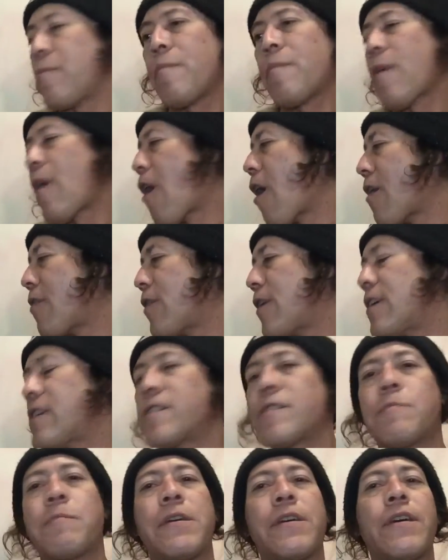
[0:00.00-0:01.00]
on
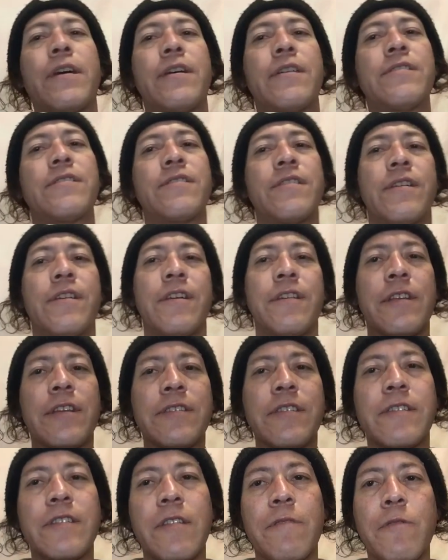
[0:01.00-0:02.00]
this because this
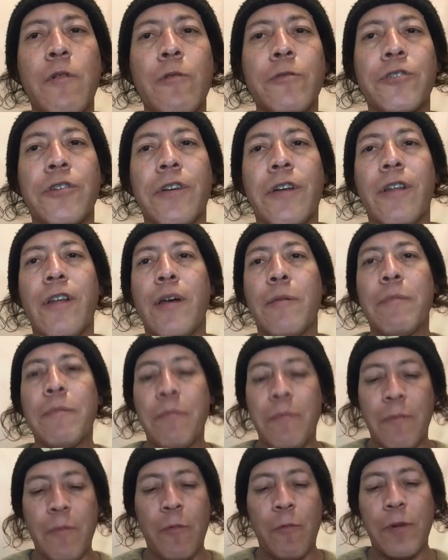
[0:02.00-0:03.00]
is the Vulture Club.
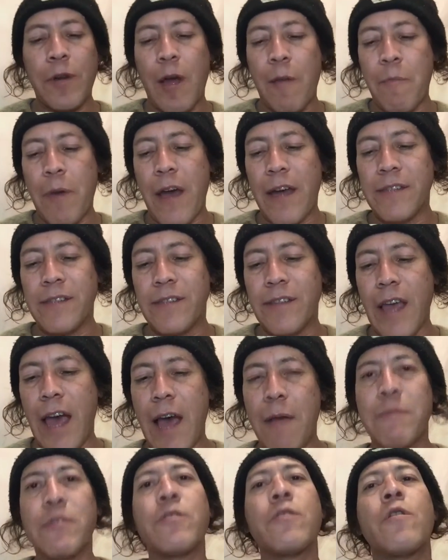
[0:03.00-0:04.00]
We're not buying
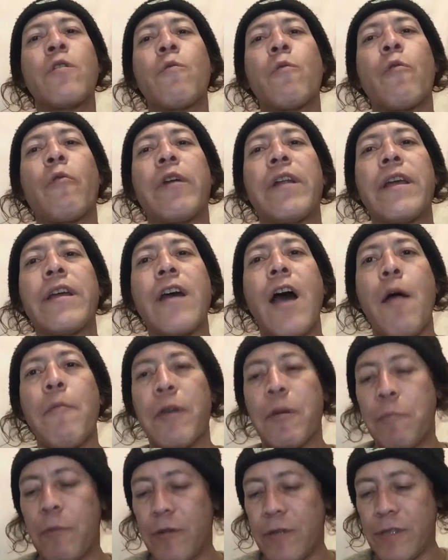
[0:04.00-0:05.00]
slabs, we're reading
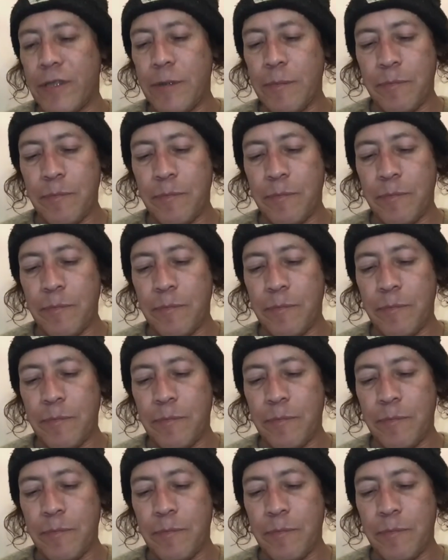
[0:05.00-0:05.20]
comic books.